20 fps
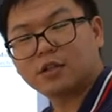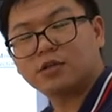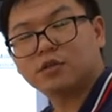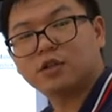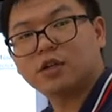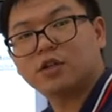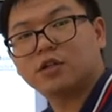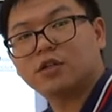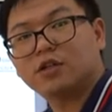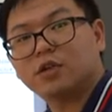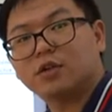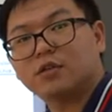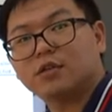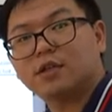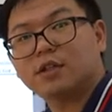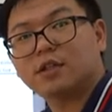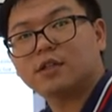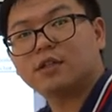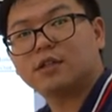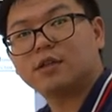control
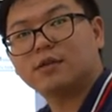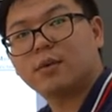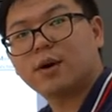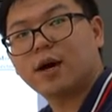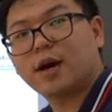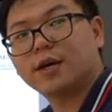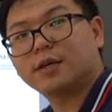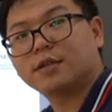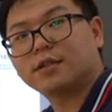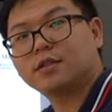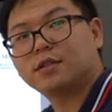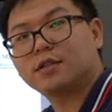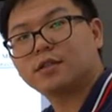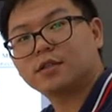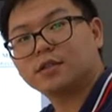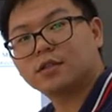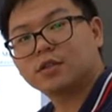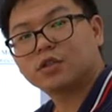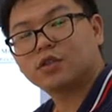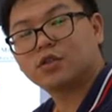this device
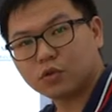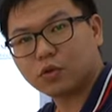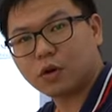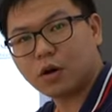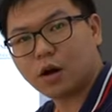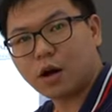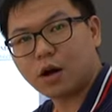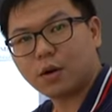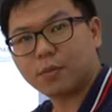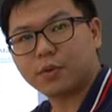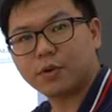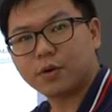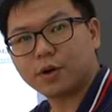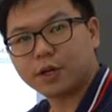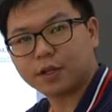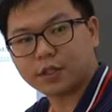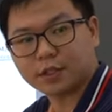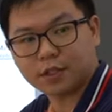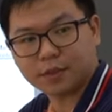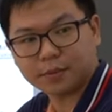to
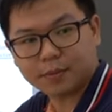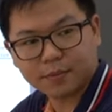operate.